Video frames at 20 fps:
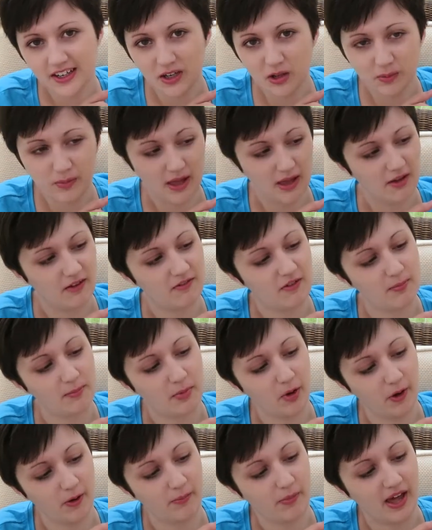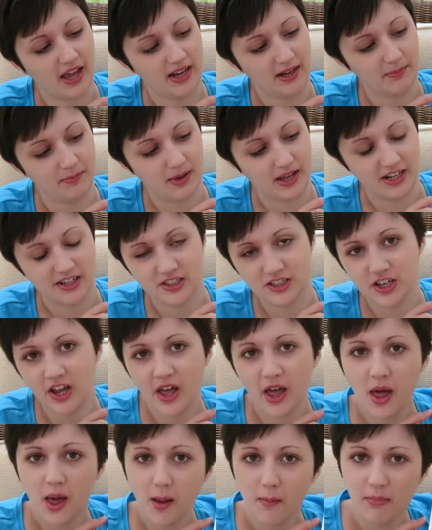a little bit of a book buying binge,
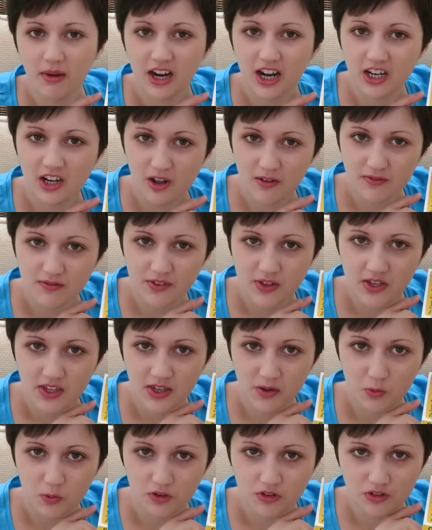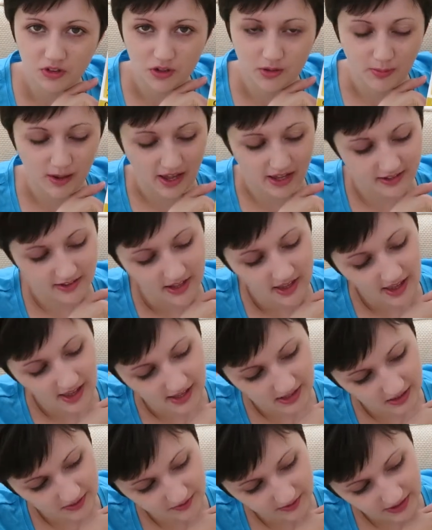but I don't think it was too bad
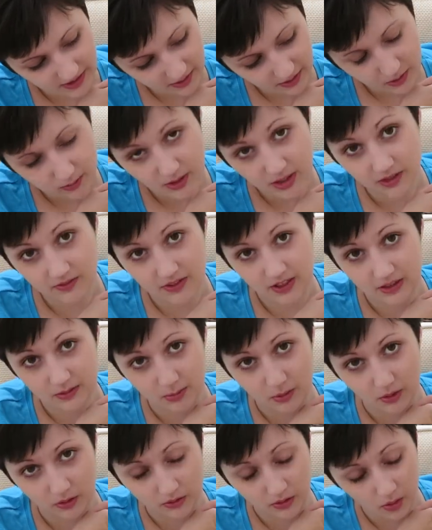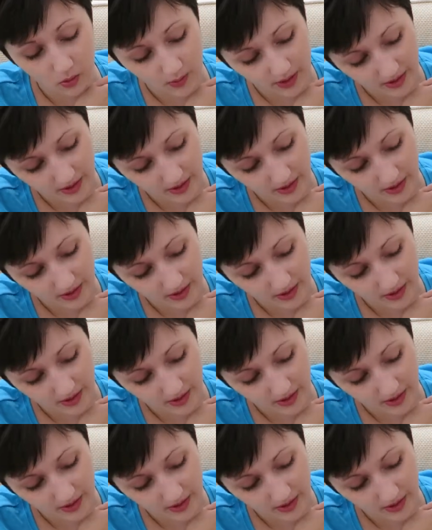and I think three of these books are